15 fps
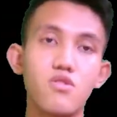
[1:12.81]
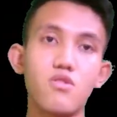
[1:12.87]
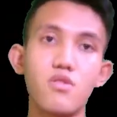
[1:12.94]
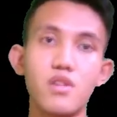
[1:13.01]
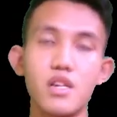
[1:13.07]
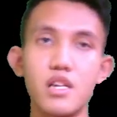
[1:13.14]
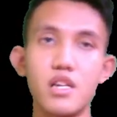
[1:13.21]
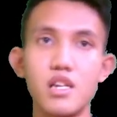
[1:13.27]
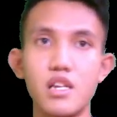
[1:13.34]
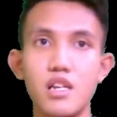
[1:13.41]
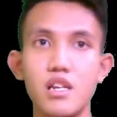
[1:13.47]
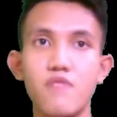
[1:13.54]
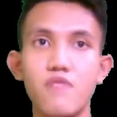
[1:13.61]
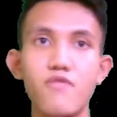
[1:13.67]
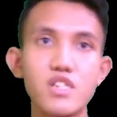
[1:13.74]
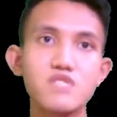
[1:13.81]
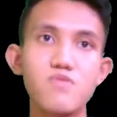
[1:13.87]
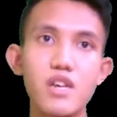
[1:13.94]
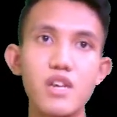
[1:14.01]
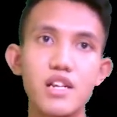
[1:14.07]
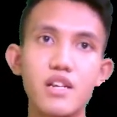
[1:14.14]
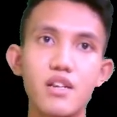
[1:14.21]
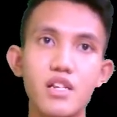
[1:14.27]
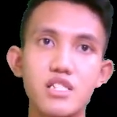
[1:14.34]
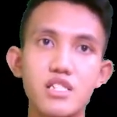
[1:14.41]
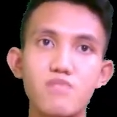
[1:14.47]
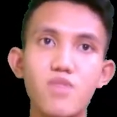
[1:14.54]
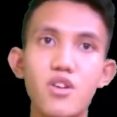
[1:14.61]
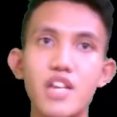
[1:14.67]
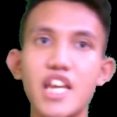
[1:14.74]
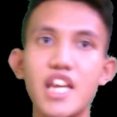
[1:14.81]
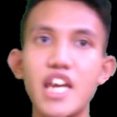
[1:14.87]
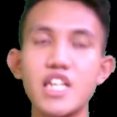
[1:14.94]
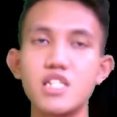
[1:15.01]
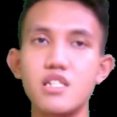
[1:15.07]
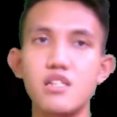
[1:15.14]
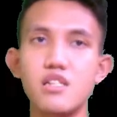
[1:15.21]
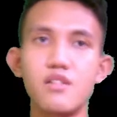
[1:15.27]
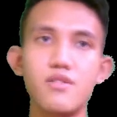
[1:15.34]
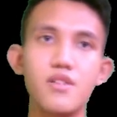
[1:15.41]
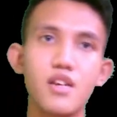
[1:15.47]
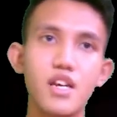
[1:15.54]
so the first one is about negation.